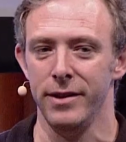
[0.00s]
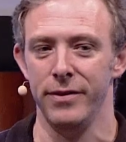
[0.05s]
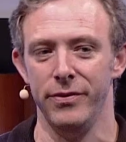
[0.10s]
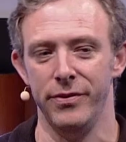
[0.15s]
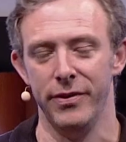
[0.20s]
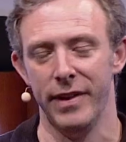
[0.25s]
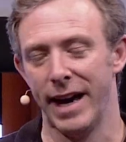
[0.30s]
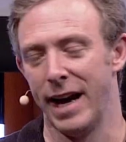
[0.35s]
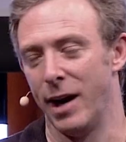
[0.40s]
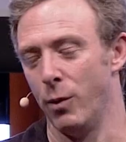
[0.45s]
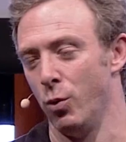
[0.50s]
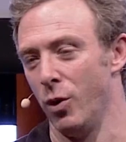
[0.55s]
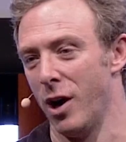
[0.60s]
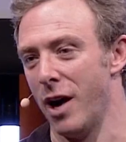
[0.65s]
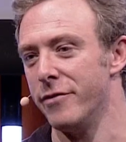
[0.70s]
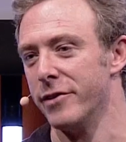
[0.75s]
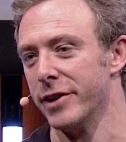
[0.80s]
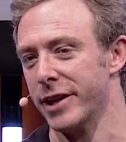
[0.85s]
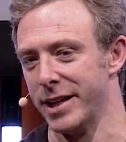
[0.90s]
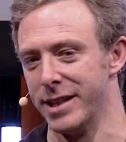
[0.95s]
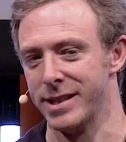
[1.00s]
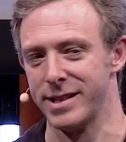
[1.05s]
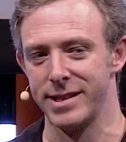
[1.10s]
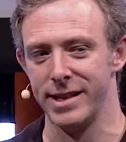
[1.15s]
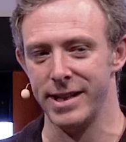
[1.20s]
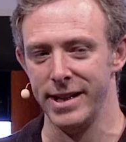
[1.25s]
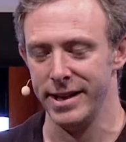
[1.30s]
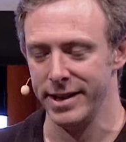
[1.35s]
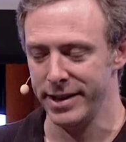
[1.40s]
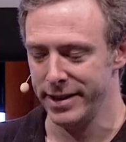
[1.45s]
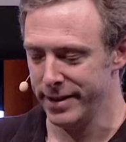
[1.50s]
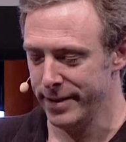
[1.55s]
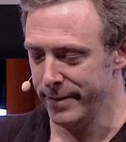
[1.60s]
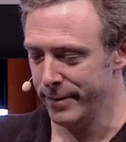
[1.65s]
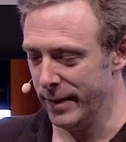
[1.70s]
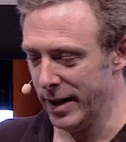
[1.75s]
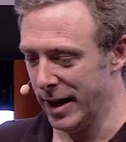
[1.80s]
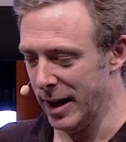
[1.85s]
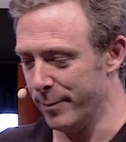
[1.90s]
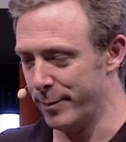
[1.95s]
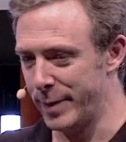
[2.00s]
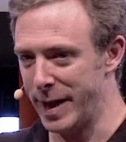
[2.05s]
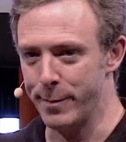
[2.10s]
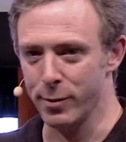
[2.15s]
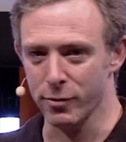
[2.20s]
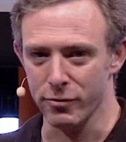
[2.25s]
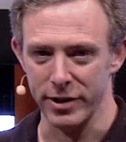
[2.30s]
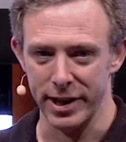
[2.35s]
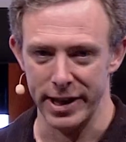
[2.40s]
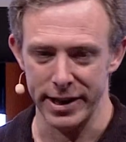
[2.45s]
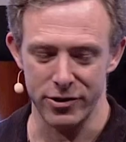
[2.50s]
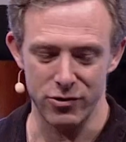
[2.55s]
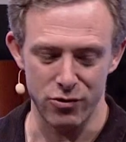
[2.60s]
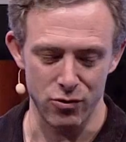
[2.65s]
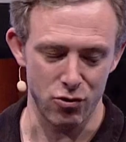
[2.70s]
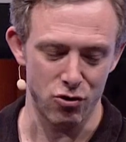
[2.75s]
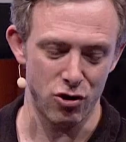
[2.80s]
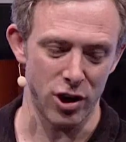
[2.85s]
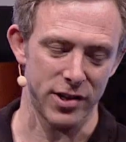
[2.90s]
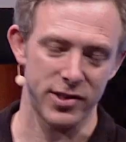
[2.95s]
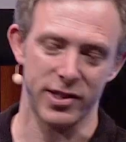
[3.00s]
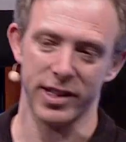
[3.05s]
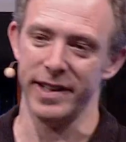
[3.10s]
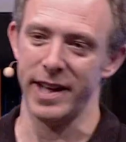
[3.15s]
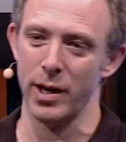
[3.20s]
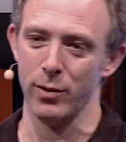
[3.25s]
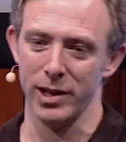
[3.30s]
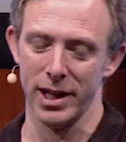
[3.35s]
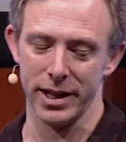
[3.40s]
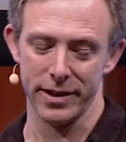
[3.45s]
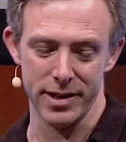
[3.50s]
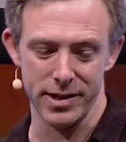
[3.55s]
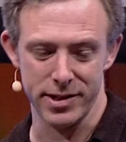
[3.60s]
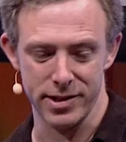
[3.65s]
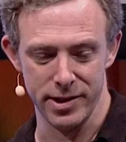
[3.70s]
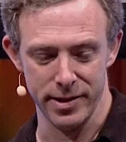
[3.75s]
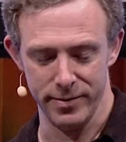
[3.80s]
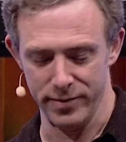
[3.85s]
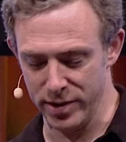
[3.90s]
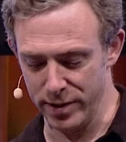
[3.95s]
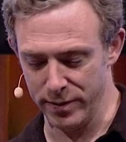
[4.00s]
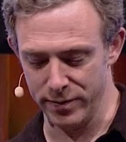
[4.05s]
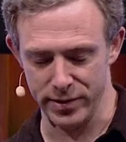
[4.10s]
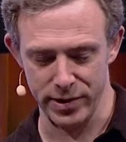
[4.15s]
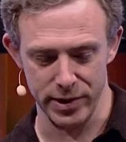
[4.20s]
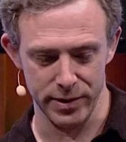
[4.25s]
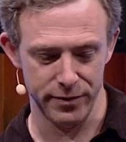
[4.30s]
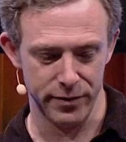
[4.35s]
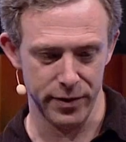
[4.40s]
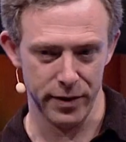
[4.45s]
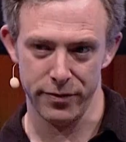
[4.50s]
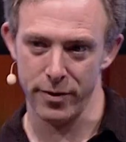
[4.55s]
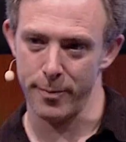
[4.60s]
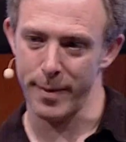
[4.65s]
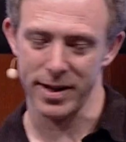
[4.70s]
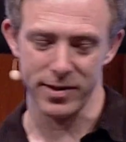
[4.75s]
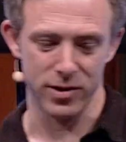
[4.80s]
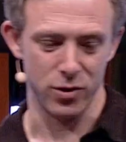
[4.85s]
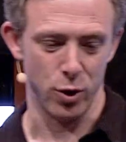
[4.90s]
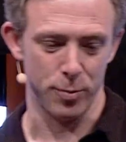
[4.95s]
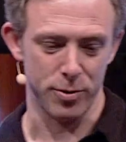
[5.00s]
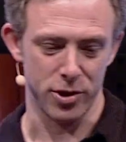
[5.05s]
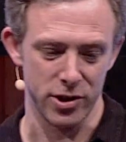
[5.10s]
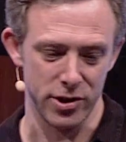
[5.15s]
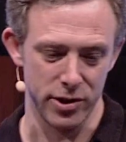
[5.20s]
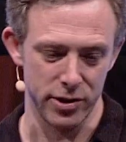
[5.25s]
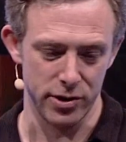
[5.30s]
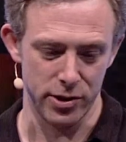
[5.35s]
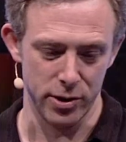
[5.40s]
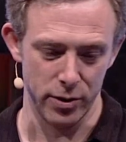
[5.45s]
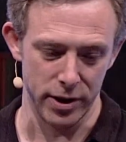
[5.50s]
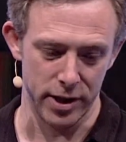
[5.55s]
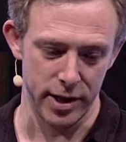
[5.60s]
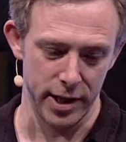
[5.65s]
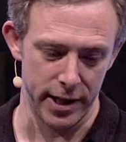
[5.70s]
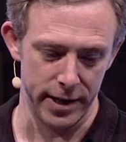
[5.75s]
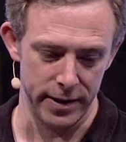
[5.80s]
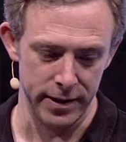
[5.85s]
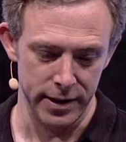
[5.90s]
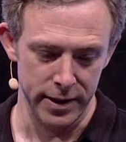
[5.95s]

that we're ever going to see um, people really trusting a network like this to, to, for, for, mass adoption to, to occur.